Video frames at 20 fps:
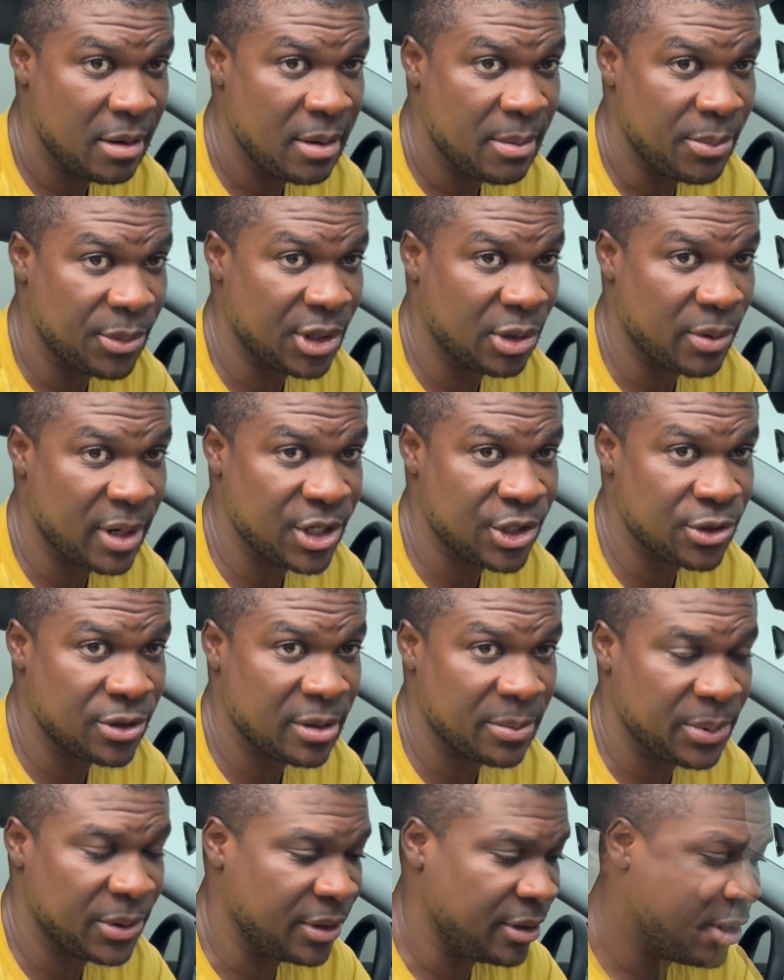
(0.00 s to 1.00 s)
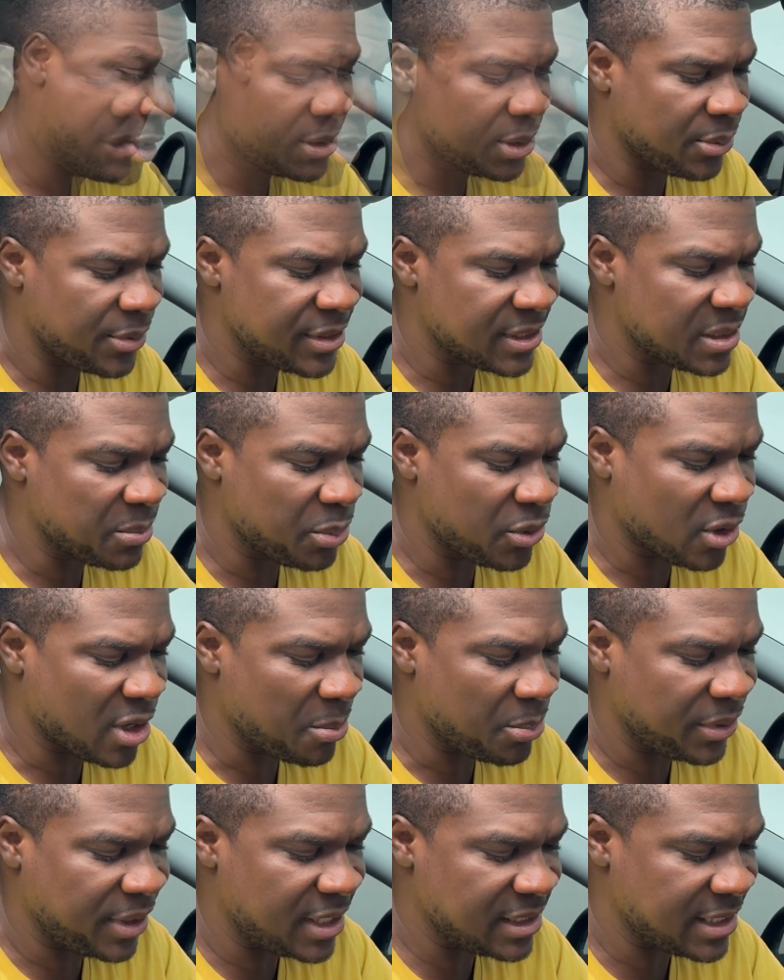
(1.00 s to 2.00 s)
Model Y Juniper. Three simple
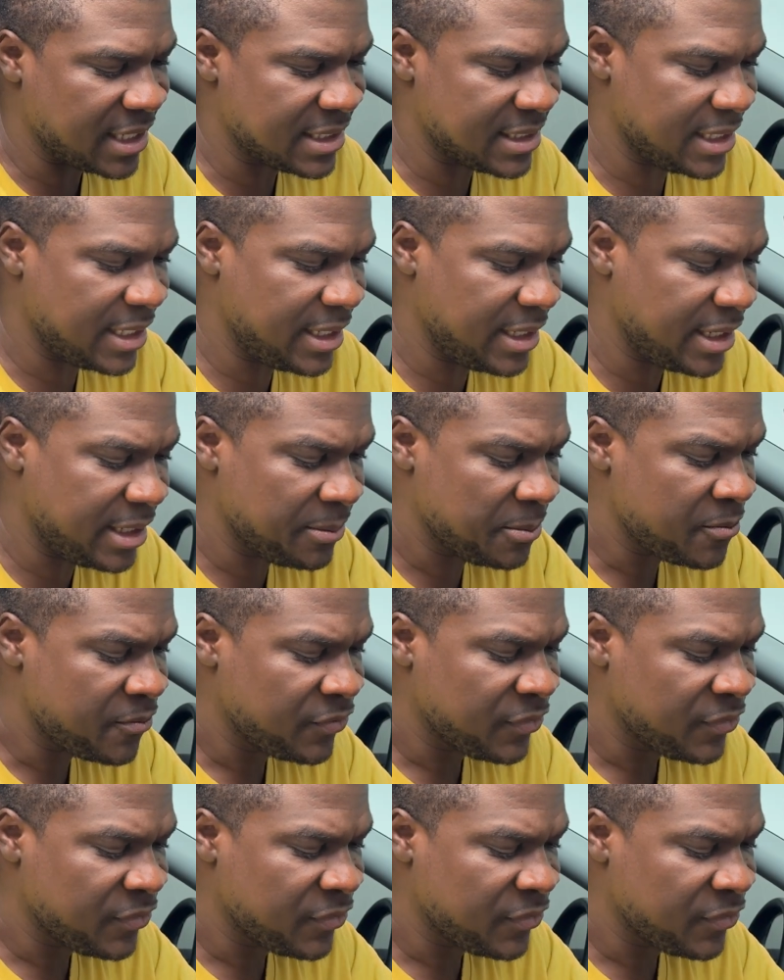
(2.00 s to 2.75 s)
components that's in it.